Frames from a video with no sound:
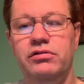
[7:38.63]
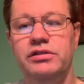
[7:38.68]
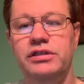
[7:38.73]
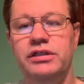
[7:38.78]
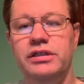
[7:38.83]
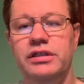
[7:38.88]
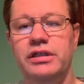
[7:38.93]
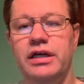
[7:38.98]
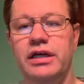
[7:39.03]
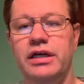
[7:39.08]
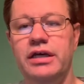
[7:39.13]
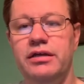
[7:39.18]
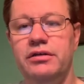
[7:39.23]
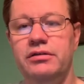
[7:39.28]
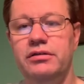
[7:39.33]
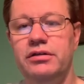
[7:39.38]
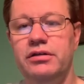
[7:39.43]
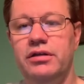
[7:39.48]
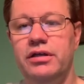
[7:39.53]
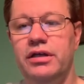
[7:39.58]
into
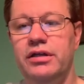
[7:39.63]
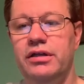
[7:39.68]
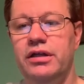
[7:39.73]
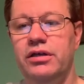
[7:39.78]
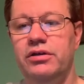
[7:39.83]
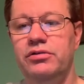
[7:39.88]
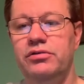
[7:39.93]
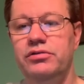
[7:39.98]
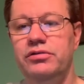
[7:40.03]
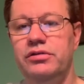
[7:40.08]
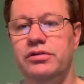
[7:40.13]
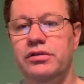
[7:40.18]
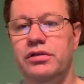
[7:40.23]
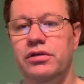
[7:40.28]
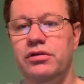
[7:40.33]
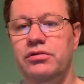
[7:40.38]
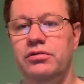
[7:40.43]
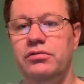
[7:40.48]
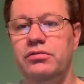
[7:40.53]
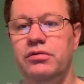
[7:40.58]
those, so
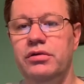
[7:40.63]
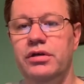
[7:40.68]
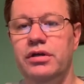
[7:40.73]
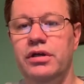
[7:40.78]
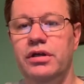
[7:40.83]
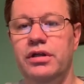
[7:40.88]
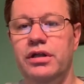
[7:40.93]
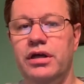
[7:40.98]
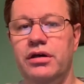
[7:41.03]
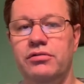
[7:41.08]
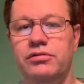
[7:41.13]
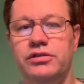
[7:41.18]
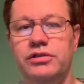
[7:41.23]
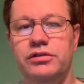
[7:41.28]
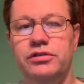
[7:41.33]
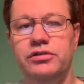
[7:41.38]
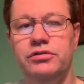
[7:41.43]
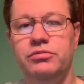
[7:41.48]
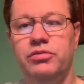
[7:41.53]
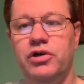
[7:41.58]
that was a
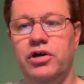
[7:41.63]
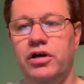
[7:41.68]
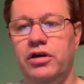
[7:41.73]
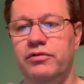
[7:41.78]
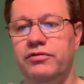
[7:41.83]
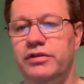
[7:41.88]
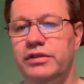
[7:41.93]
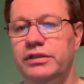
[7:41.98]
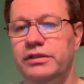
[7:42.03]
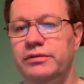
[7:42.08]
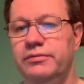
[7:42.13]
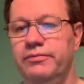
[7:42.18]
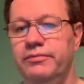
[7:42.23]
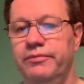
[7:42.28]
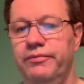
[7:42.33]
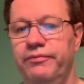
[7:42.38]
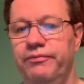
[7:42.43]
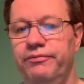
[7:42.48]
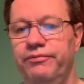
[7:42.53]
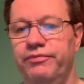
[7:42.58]
good profit.
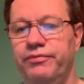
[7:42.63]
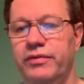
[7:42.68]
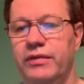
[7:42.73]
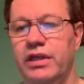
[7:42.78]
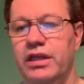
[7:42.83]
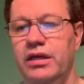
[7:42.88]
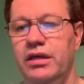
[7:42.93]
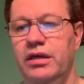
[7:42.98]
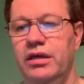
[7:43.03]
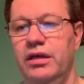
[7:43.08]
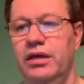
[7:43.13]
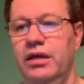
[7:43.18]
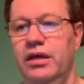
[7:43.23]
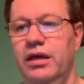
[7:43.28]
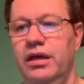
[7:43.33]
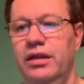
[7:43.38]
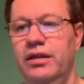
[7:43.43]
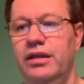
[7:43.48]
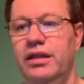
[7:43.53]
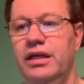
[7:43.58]

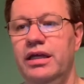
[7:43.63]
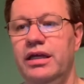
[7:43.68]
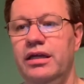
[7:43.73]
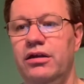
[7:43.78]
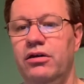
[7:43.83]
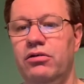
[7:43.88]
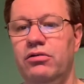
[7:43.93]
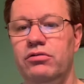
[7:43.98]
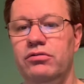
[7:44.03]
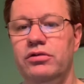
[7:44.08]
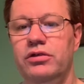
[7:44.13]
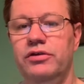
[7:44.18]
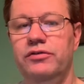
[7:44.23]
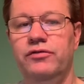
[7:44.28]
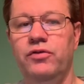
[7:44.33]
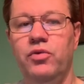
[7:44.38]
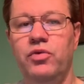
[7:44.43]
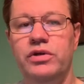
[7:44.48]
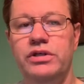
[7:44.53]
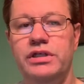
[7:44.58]
Then on the
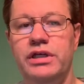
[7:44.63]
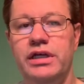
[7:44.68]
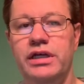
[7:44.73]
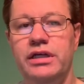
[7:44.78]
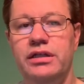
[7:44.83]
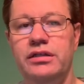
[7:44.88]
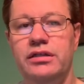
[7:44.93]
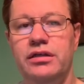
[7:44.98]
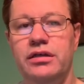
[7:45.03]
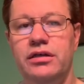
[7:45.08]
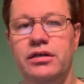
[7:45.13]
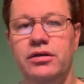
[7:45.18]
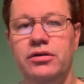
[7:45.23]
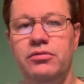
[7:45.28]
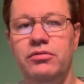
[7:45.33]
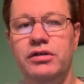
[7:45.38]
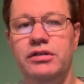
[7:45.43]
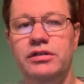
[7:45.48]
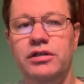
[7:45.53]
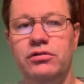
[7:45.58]
14th,
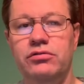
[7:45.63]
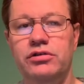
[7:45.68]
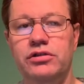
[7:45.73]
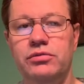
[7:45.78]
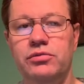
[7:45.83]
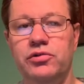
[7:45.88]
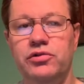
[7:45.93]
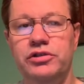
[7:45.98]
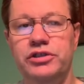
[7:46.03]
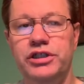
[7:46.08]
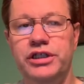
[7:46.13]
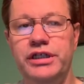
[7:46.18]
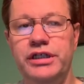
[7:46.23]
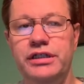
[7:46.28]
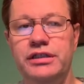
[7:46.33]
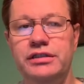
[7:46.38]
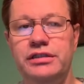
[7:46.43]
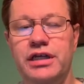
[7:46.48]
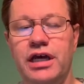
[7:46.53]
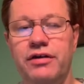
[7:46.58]
we sold some more
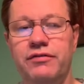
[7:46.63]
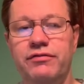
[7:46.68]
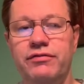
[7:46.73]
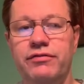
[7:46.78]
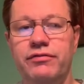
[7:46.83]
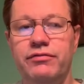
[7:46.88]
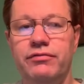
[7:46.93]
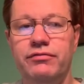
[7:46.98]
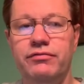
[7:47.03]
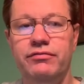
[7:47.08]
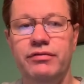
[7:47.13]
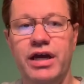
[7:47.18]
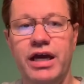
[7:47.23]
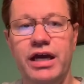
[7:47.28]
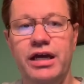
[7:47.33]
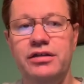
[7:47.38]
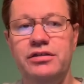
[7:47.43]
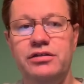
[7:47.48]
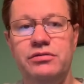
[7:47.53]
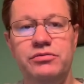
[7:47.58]
jeans. I've
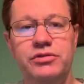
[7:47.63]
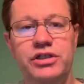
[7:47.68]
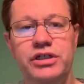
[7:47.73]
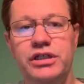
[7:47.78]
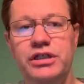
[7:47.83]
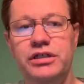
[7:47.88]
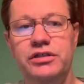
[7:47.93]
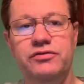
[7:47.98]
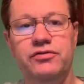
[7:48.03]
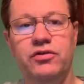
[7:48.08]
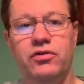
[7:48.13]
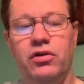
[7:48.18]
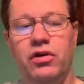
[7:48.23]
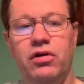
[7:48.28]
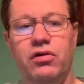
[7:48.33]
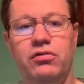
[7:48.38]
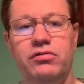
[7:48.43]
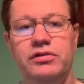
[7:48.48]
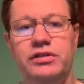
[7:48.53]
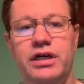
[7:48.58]
had some jeans for a
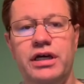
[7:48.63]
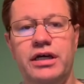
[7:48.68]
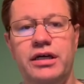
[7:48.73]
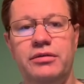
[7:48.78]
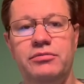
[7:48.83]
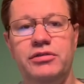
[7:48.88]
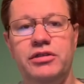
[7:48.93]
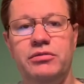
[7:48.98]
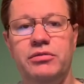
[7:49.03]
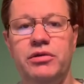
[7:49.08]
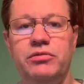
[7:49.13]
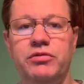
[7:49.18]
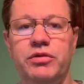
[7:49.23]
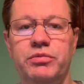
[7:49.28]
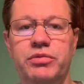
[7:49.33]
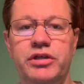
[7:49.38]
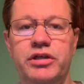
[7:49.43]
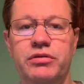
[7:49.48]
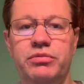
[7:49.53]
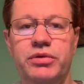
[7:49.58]
long time. Some of them we
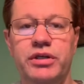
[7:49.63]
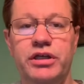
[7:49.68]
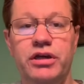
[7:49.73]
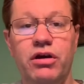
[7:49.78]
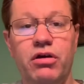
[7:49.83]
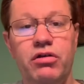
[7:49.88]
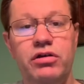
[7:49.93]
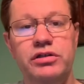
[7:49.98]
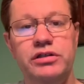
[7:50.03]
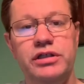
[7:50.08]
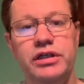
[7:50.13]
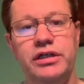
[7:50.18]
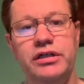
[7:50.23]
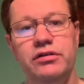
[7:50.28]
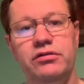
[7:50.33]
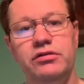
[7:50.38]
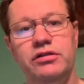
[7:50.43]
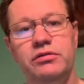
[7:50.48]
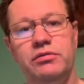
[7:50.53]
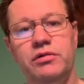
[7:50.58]
picked up at yard
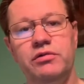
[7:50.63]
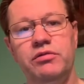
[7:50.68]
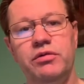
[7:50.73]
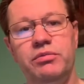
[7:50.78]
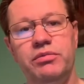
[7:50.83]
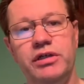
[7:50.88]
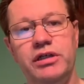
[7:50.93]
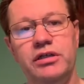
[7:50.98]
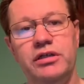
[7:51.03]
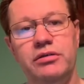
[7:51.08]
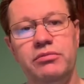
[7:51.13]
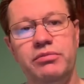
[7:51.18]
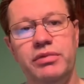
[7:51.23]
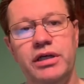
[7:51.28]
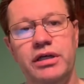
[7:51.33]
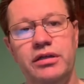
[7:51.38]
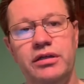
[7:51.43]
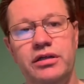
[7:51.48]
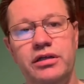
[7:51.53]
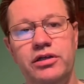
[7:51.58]
sales, some of them we picked up
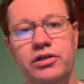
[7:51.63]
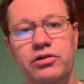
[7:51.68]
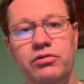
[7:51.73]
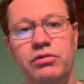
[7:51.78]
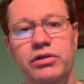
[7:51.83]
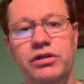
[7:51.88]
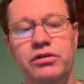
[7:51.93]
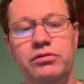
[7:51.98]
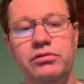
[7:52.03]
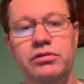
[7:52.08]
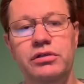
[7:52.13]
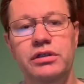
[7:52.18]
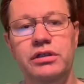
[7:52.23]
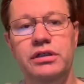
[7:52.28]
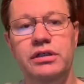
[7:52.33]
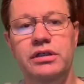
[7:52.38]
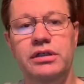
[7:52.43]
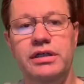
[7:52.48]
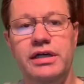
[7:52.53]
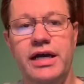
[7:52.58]
at the Goodwill
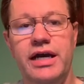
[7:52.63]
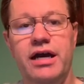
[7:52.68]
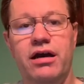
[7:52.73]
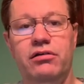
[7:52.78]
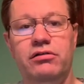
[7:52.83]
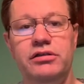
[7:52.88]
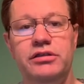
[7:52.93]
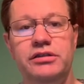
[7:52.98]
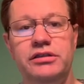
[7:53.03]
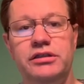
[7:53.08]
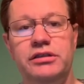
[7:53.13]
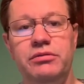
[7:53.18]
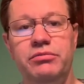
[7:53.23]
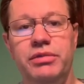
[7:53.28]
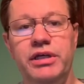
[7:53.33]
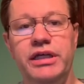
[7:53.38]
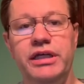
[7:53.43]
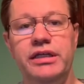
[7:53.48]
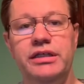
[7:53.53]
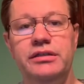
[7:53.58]
outlets, the
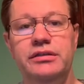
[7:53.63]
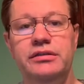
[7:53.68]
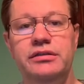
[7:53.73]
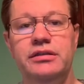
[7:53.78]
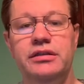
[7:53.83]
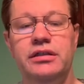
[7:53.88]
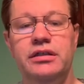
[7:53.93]
bins,